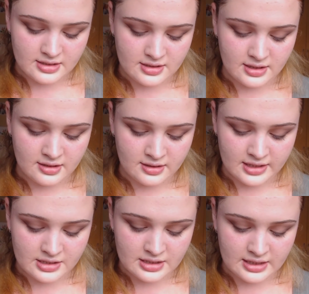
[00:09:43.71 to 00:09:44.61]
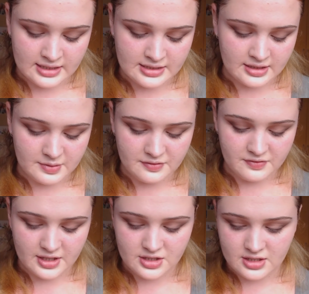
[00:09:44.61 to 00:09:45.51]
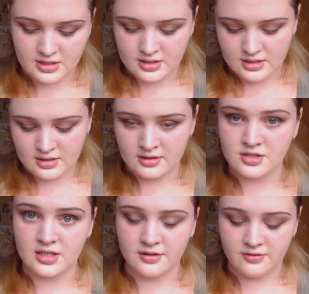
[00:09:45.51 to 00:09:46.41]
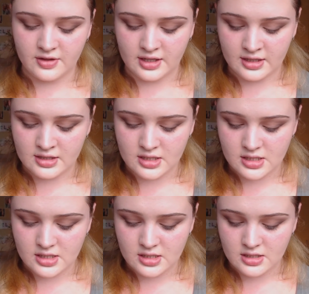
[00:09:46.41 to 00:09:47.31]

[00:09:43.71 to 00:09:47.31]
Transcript: It's the Collection Lasting Perfection in the shade Fair.